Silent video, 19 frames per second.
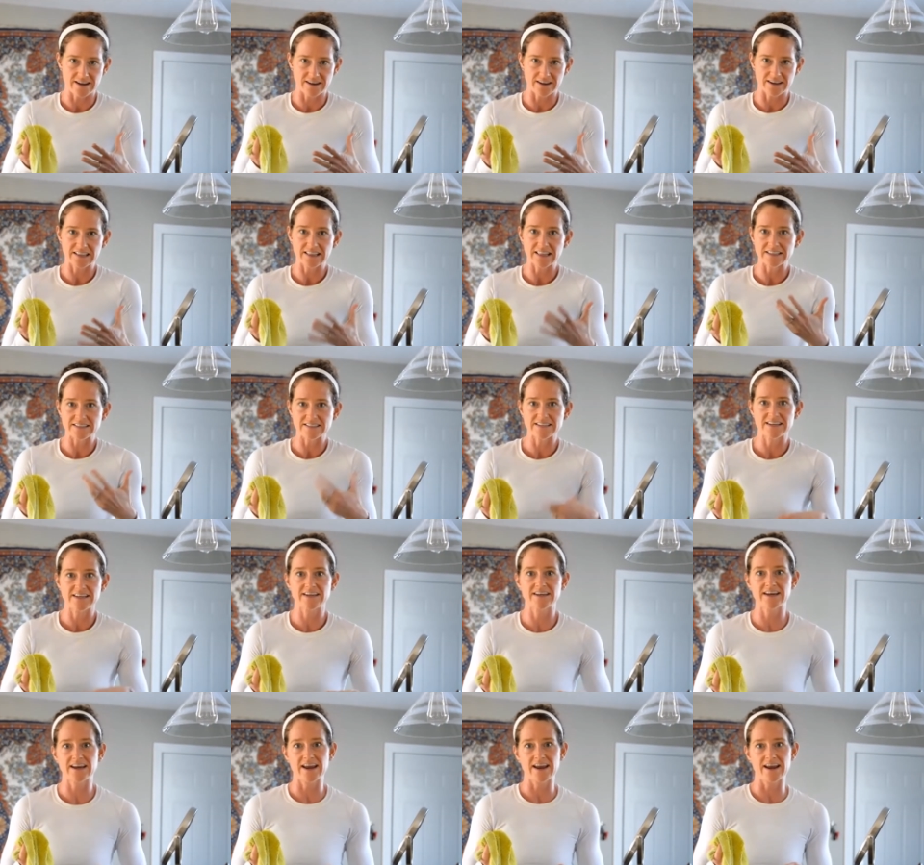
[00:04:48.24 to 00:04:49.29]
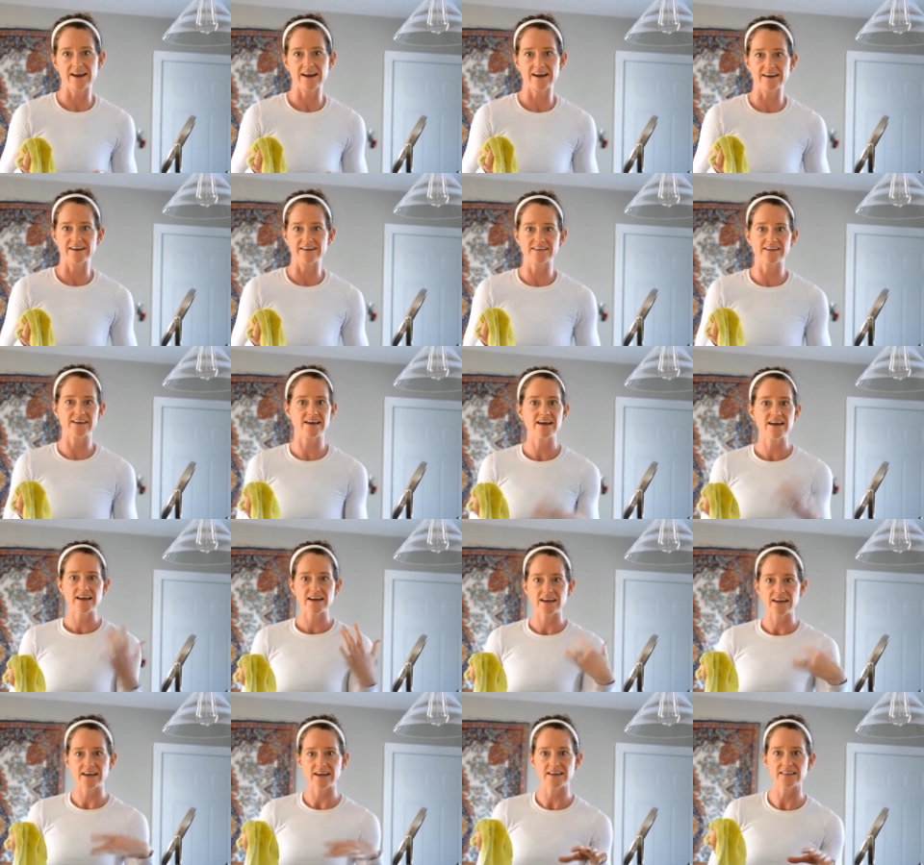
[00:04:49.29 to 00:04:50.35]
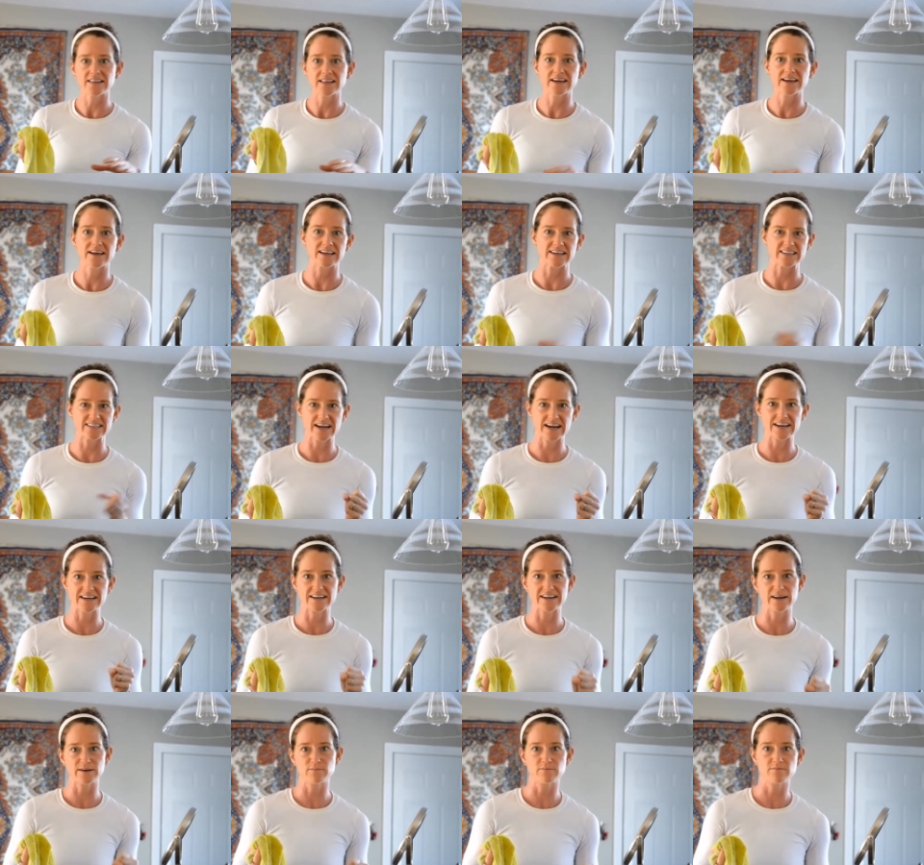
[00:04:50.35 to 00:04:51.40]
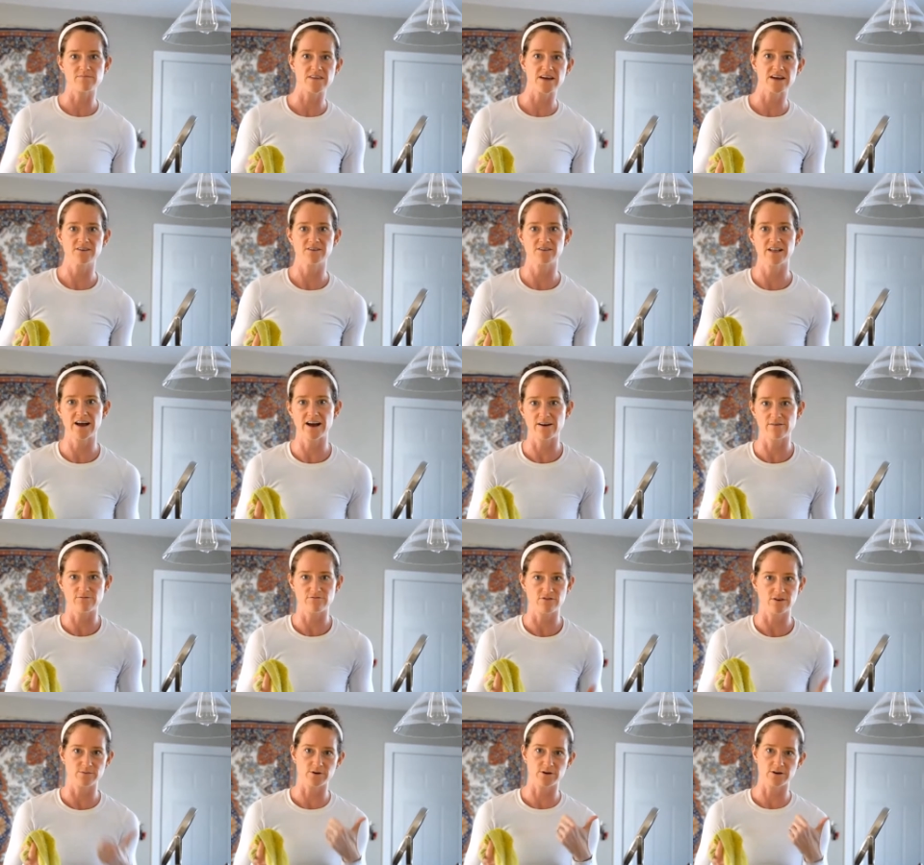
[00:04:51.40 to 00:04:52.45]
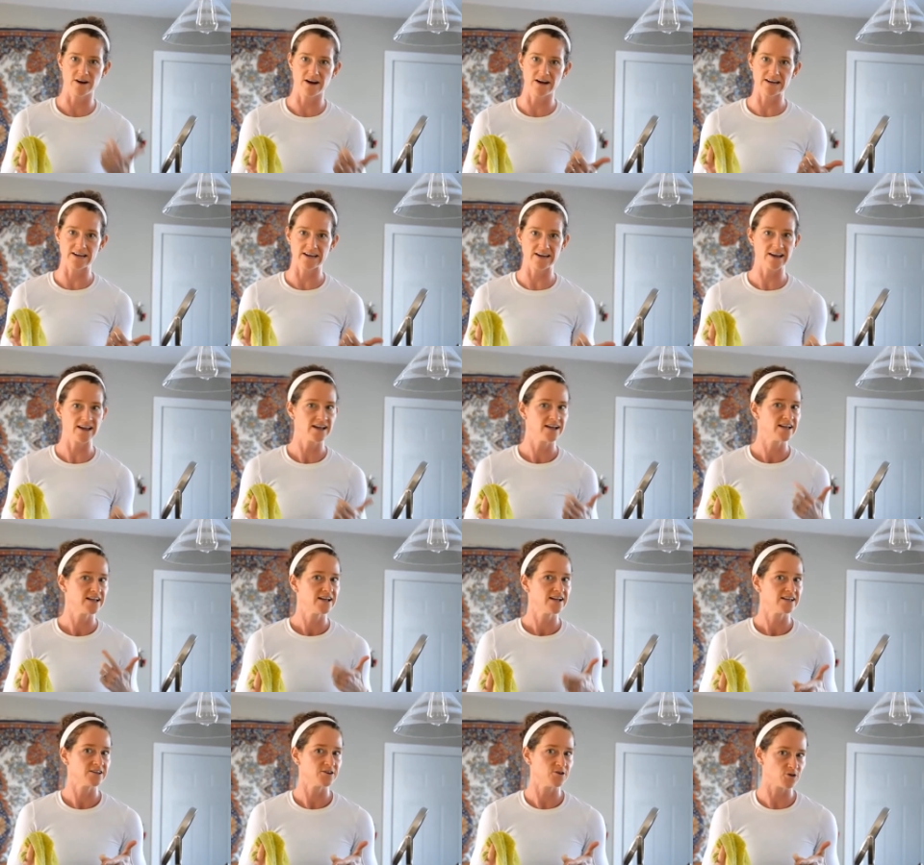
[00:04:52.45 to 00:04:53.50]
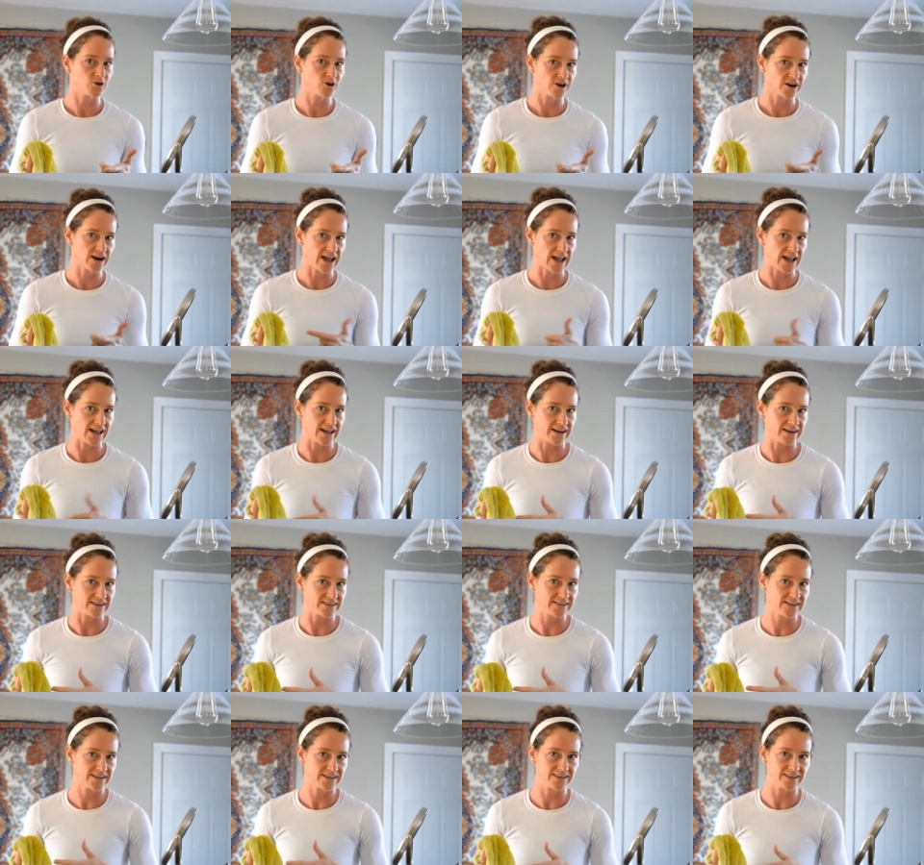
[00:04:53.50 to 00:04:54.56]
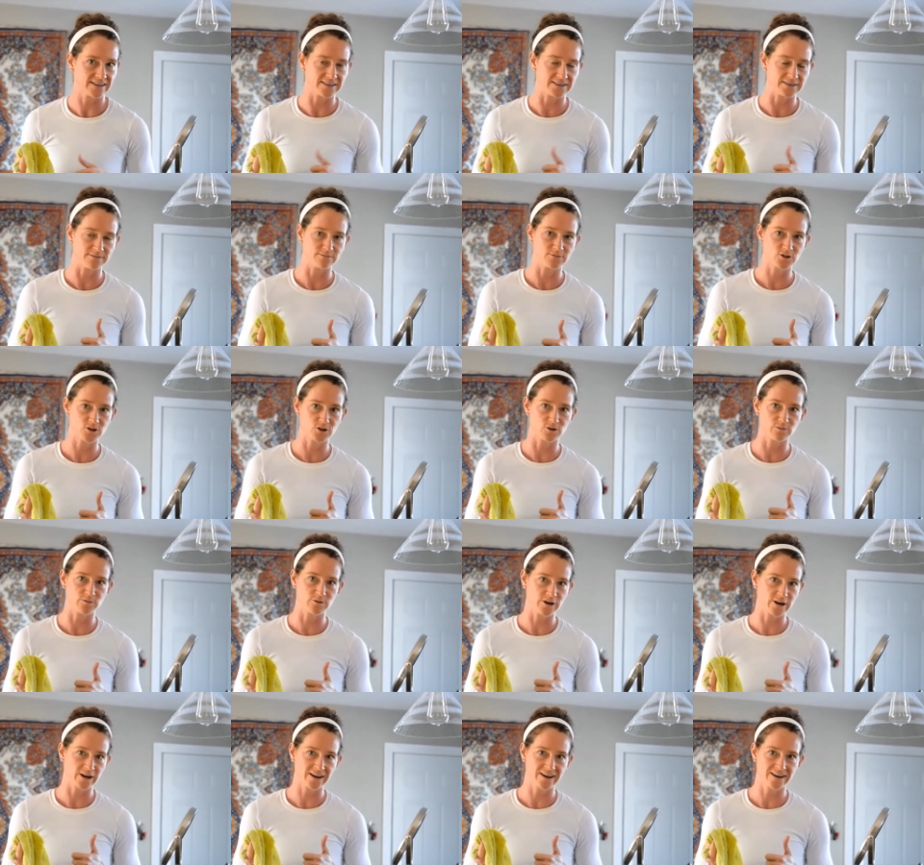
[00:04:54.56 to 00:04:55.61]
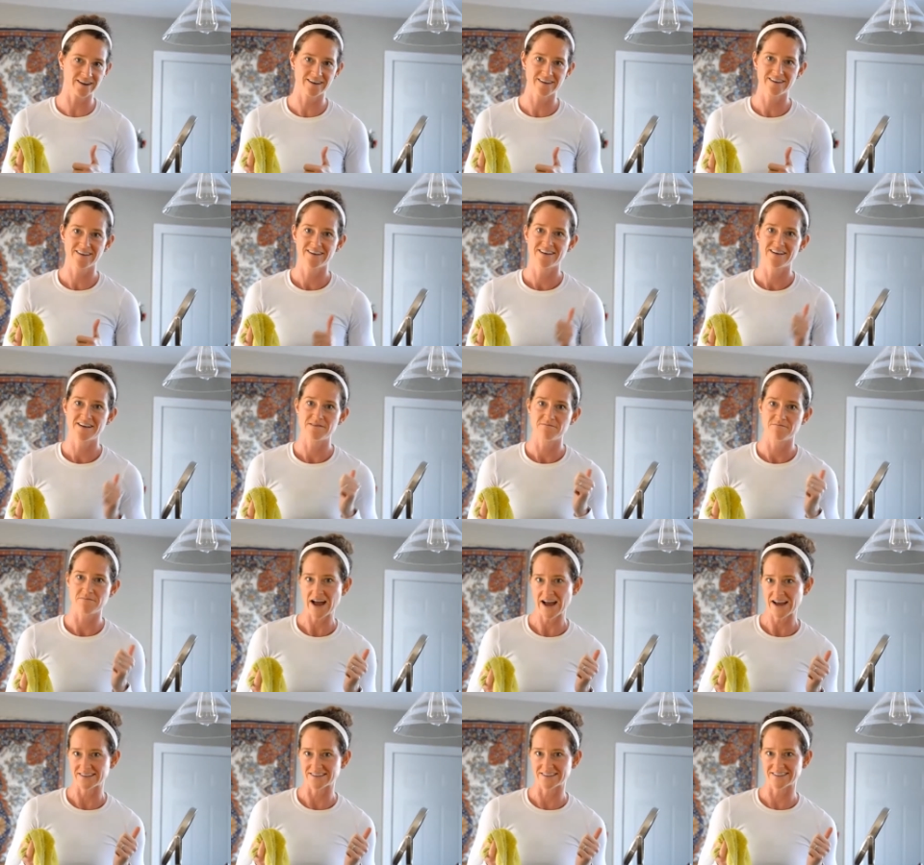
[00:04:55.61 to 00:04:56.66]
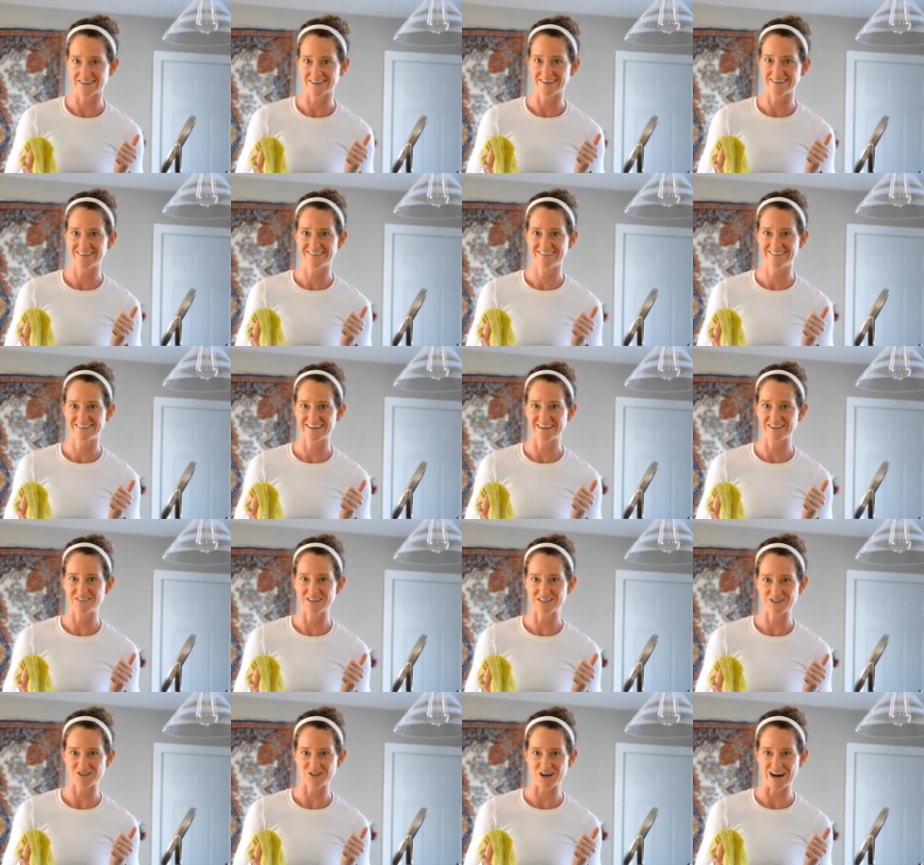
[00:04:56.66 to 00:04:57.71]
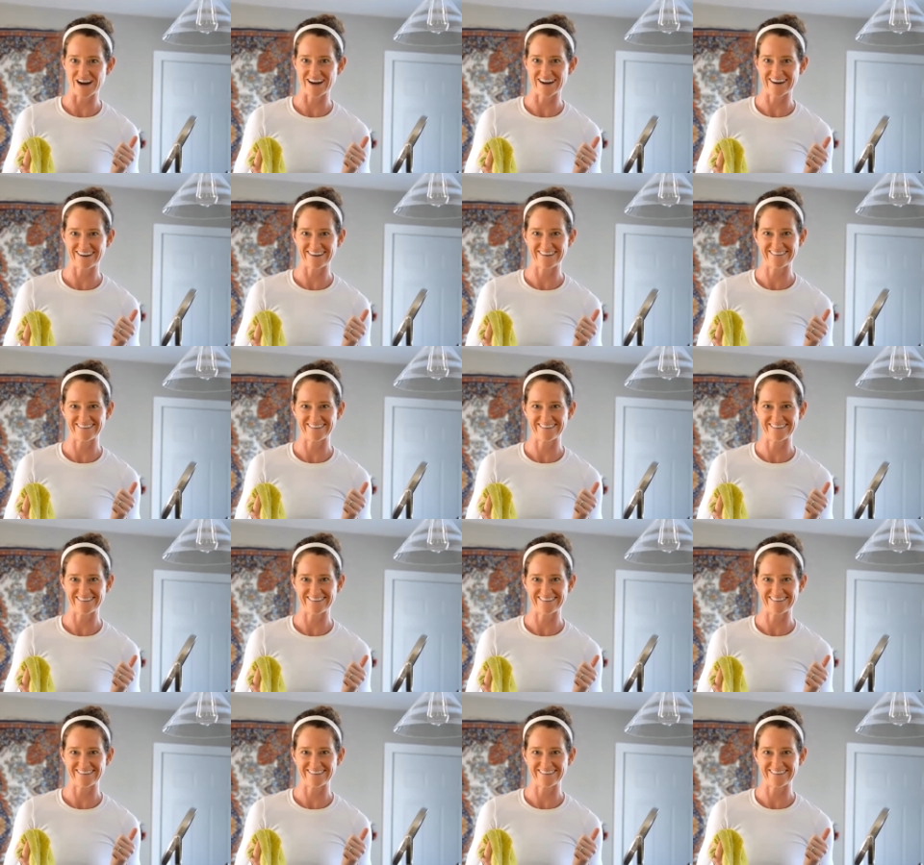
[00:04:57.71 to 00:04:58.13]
cleansing and healing and tightening that you'll have from your honey, yogurt, and turmeric mask. Give it a try.